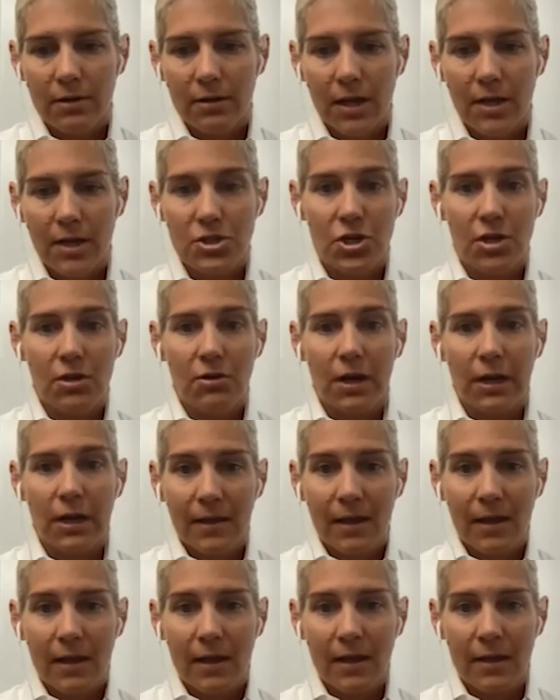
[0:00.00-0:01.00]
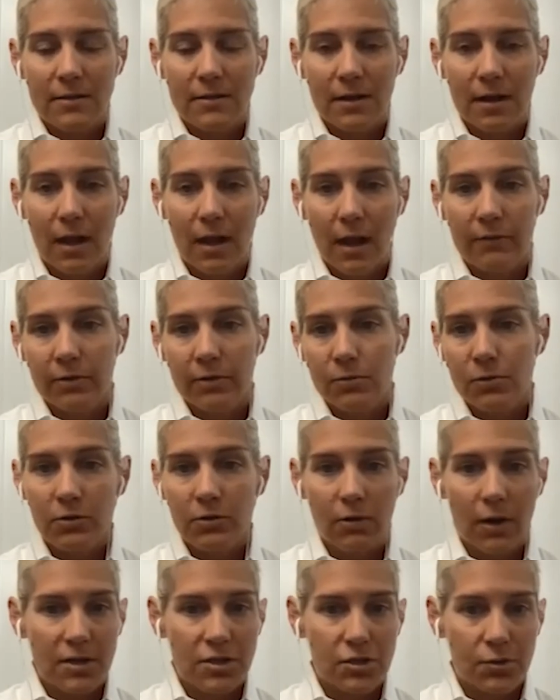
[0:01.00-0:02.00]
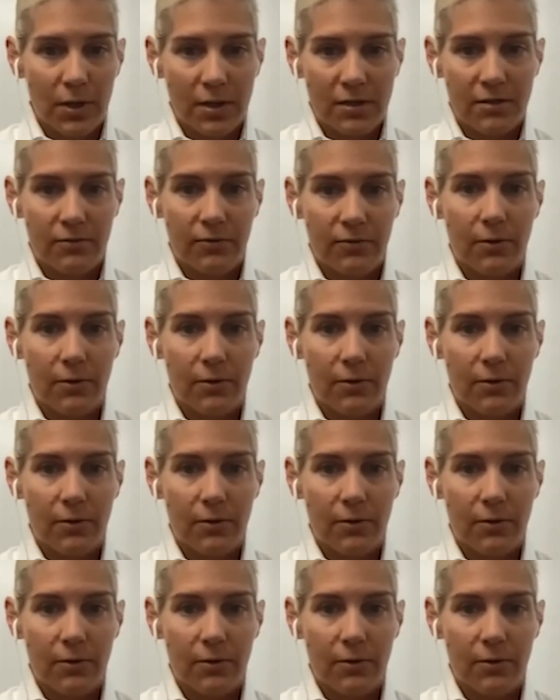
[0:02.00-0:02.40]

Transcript: engineering. And everyone graduates